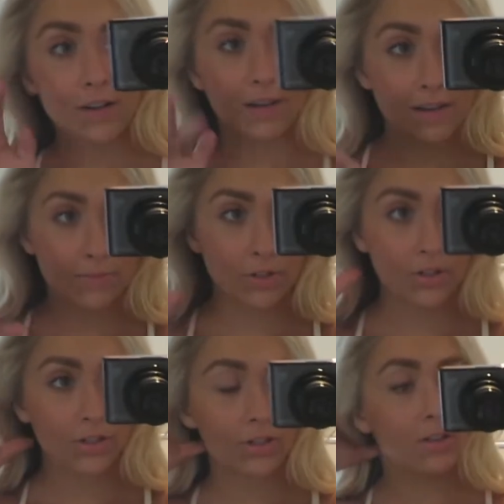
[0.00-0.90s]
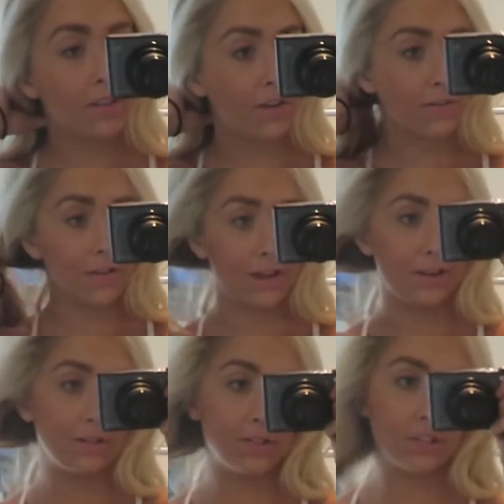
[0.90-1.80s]
I am going to go a little
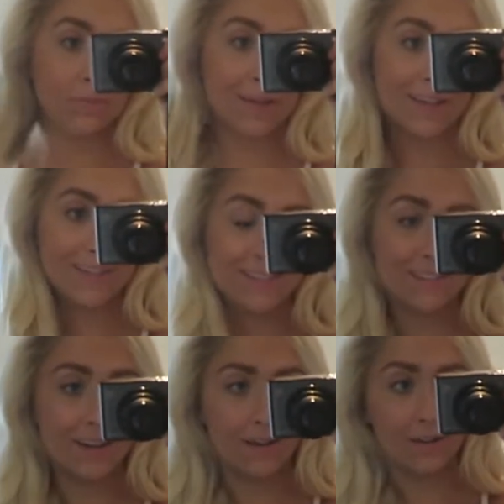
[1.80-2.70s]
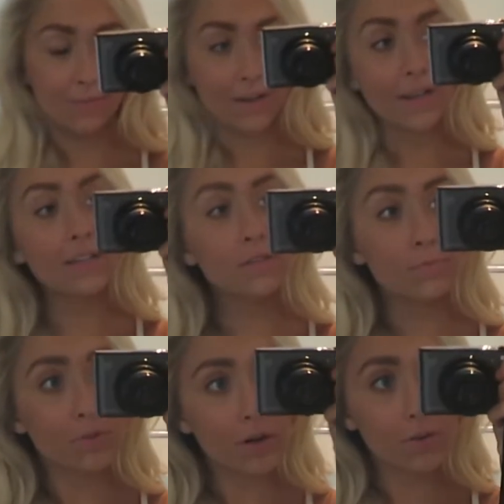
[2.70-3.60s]
lighter just because my neck is
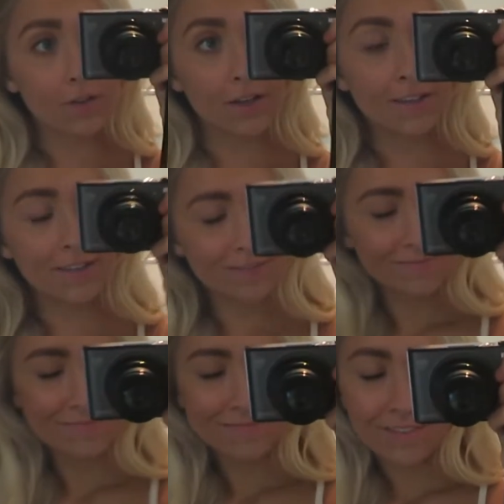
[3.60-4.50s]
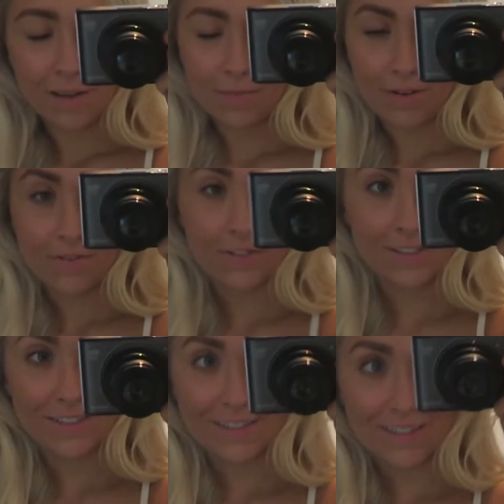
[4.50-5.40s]
broke. I mean, it feels
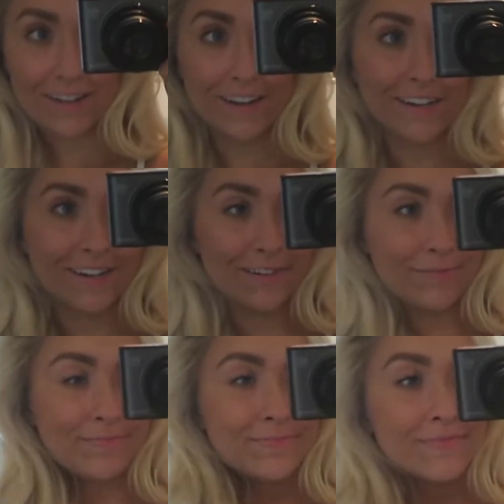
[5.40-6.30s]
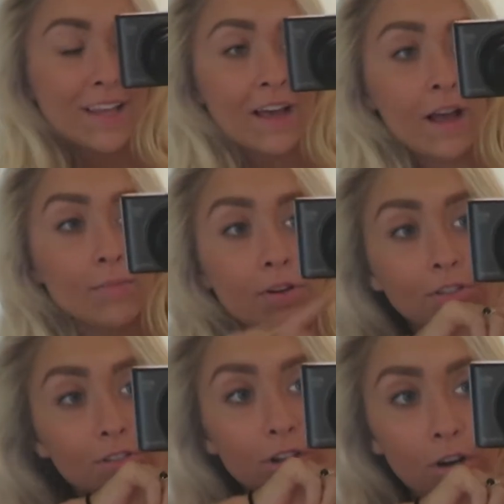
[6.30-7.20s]
like it. I'm
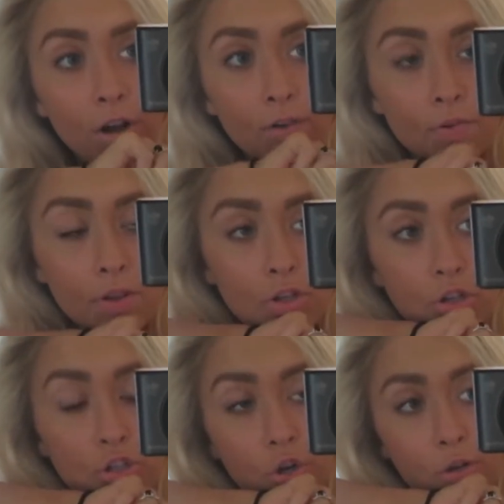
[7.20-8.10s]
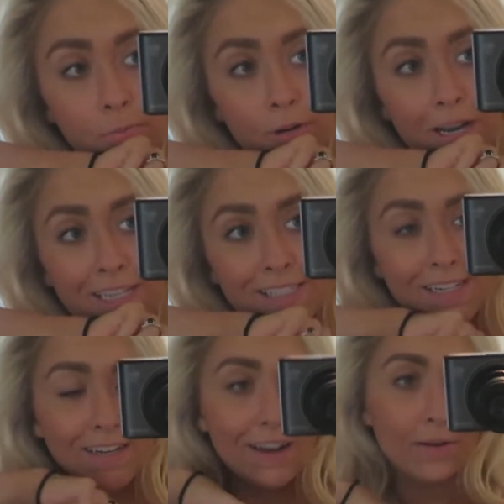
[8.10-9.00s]
going to start off with shoulder press,
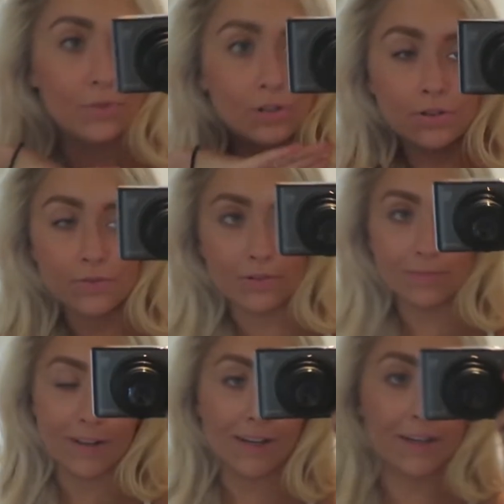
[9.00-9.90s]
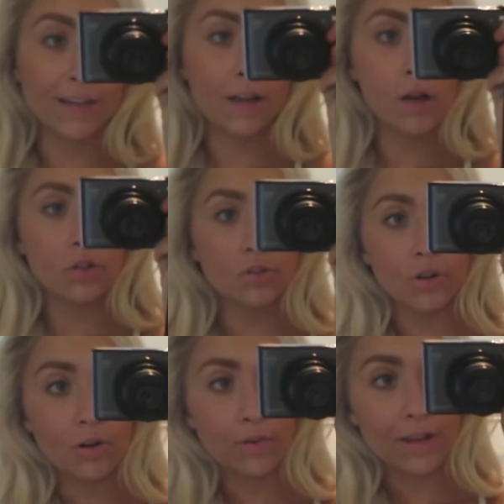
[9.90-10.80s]
and I will go from there.
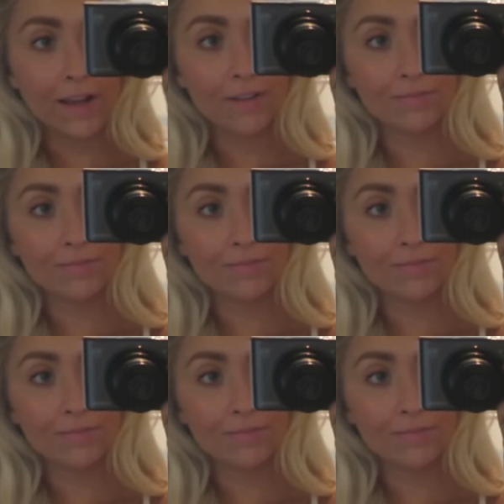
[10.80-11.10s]
So yeah.